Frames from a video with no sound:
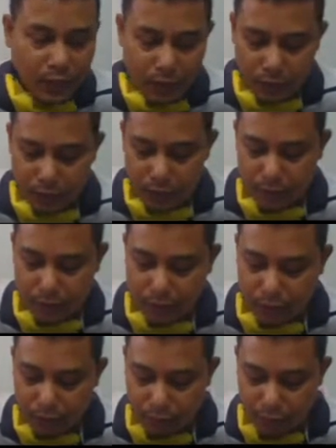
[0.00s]
Say I
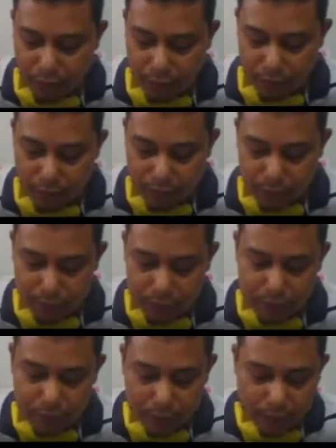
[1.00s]
will write
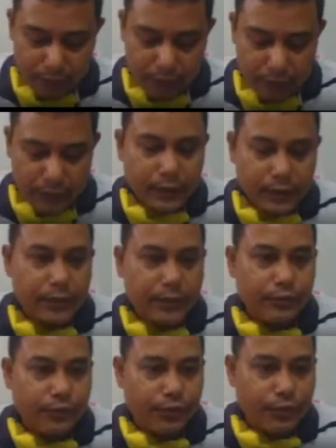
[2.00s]
slash
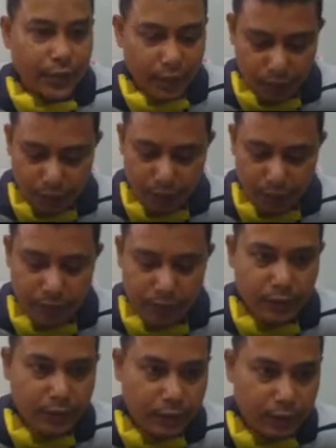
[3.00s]
phi
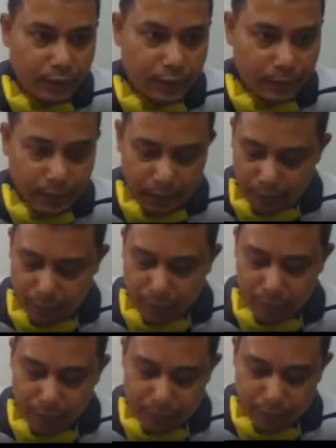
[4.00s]

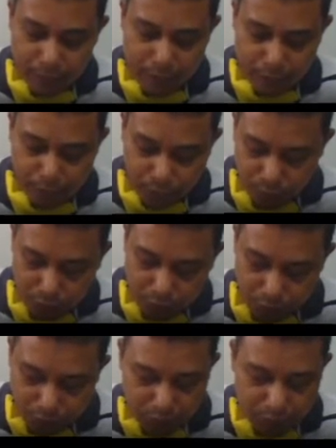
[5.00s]
n. Euler
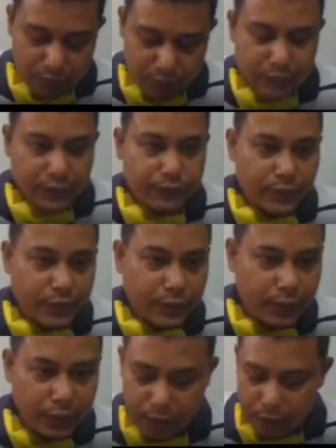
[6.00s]
function say phi
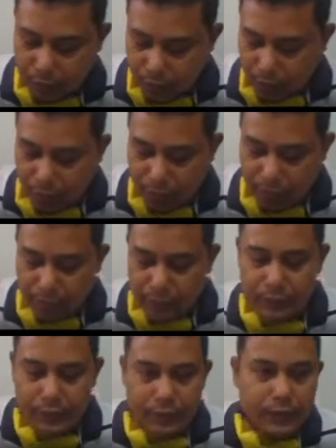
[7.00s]
n
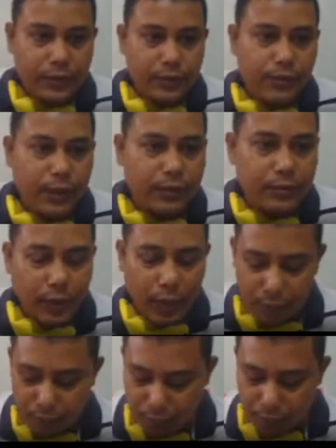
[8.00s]
is equal to, I
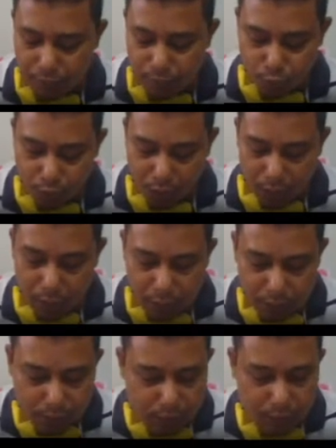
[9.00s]
will write product,
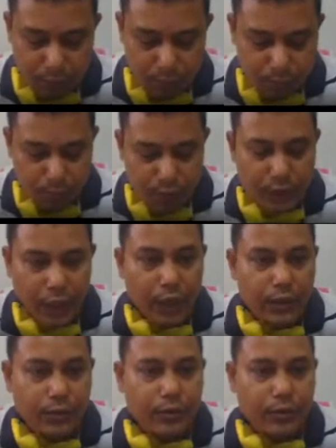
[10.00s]
prod,